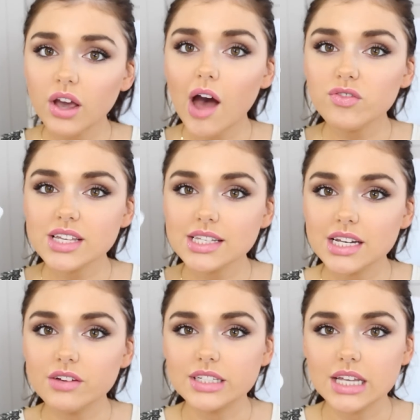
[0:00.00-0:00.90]
If you have
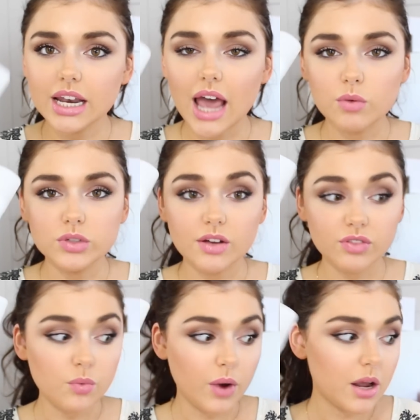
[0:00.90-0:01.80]
sensitive skin, I would
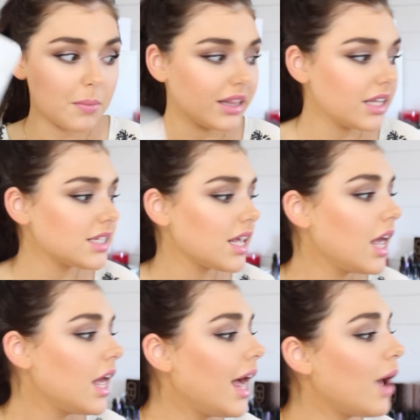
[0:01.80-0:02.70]
definitely recommend this.
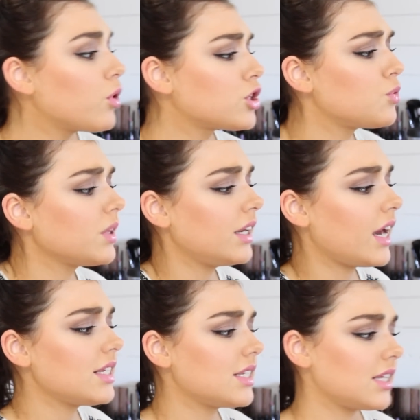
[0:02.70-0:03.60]
It works really
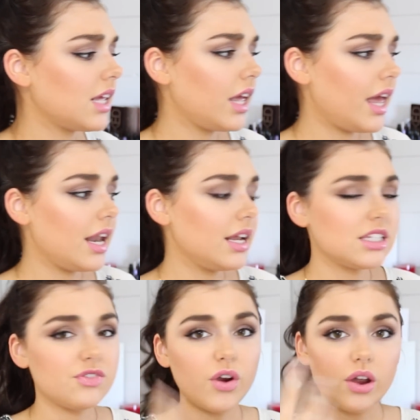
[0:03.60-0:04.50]
nice and
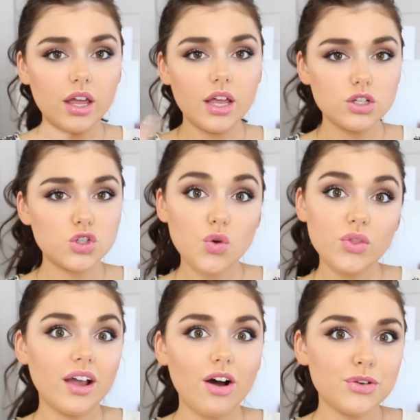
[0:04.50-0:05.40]
it's very
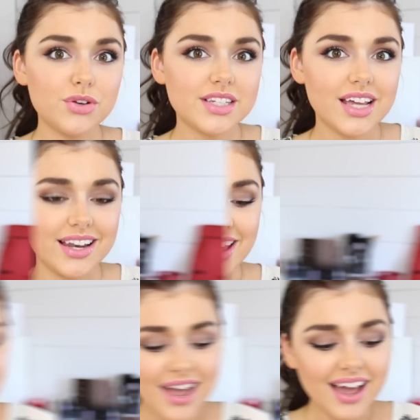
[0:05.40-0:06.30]
soothing on your skin.
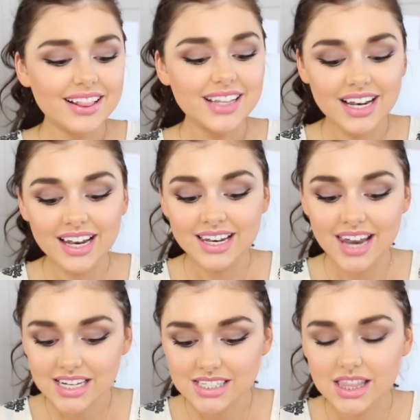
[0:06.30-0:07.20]
The
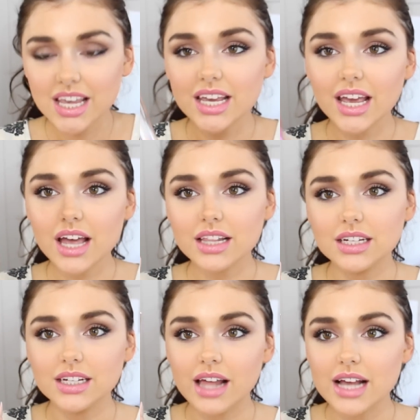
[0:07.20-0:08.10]
next thing,
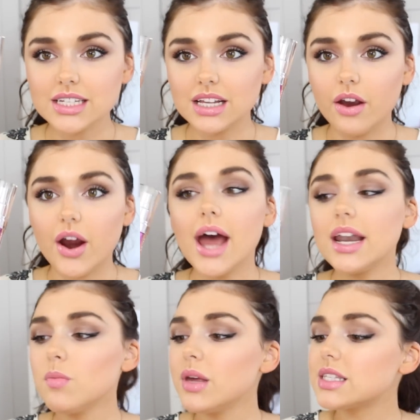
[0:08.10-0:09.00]
the last skincare
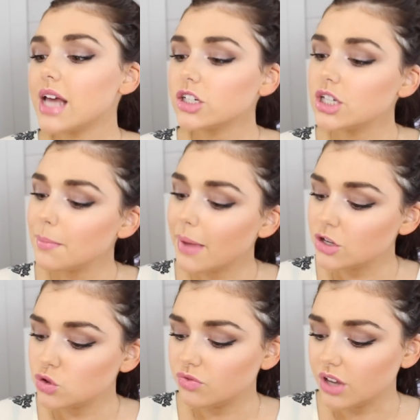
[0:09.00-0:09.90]
item, is actually
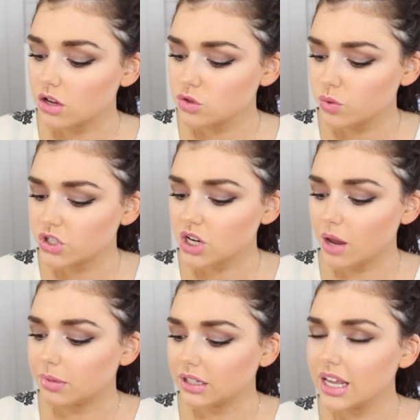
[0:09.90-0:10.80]
by Jouviance, which
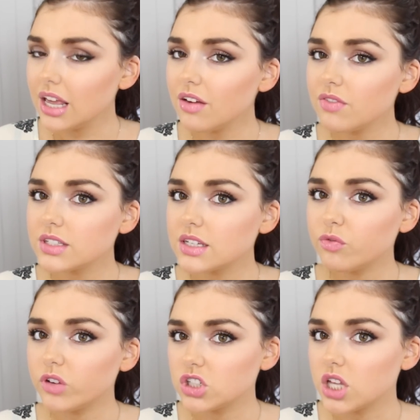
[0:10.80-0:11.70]
I believe is a
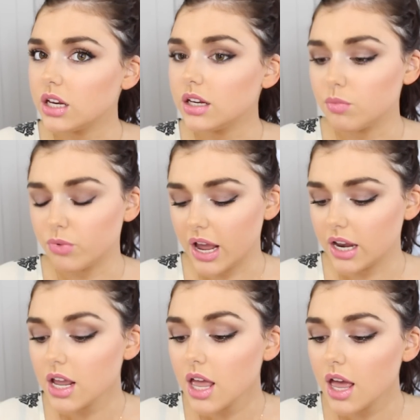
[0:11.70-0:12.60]
French-Canadian
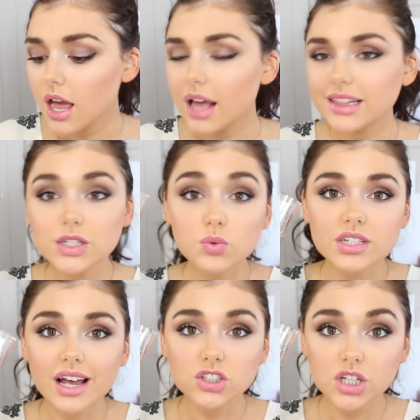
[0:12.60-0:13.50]
brand. This
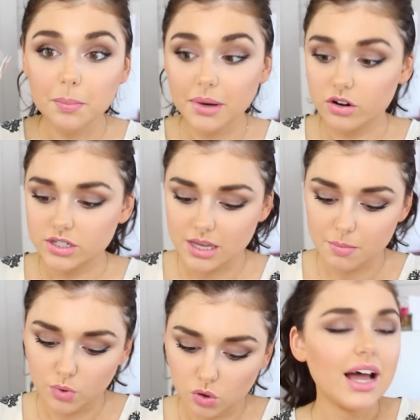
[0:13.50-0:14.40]
was actually a PR
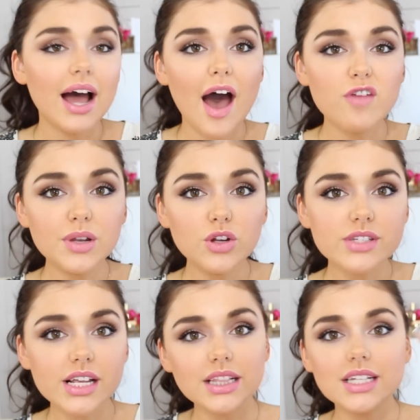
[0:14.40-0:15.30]
sample. I've been
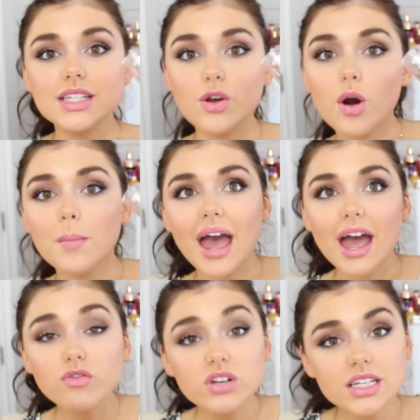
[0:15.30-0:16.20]
using this serum
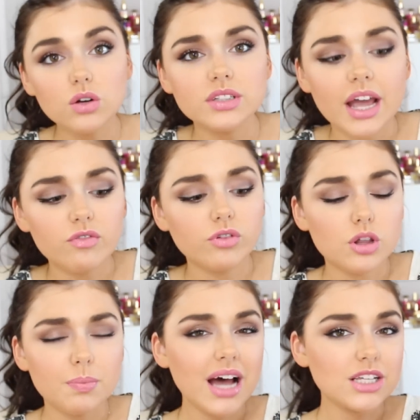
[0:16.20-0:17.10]
every single night for
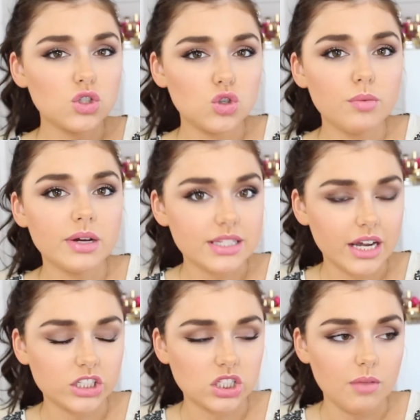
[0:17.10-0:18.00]
the past two months
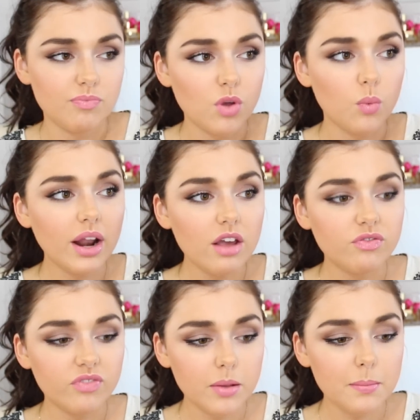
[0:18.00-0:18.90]
actually. When I
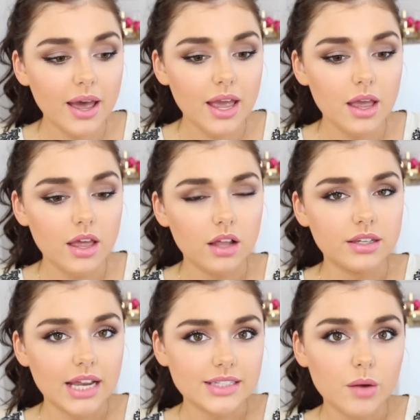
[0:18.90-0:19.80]
filmed my
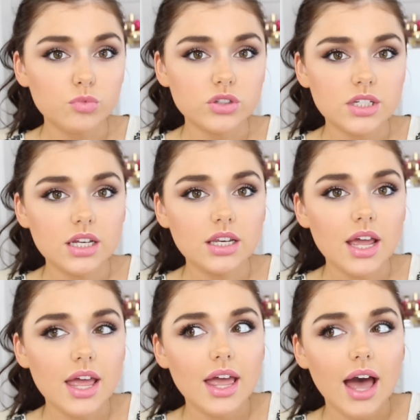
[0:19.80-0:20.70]
nighttime routine,
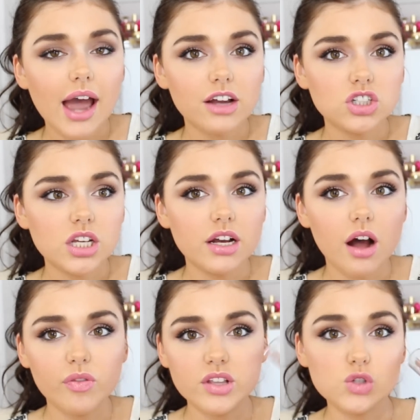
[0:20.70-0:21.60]
I actually
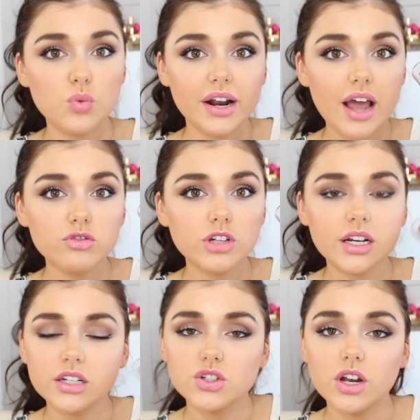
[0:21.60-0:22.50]
got this right after
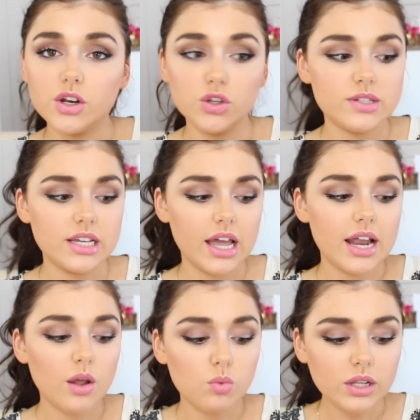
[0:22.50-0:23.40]
and I started using it
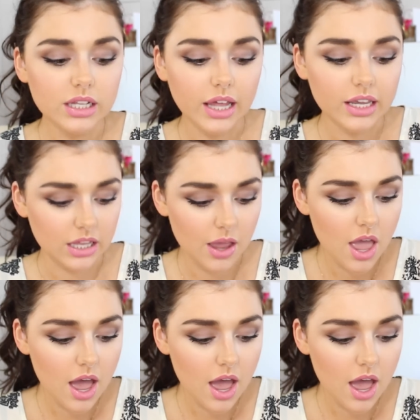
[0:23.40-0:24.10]
and I really like it.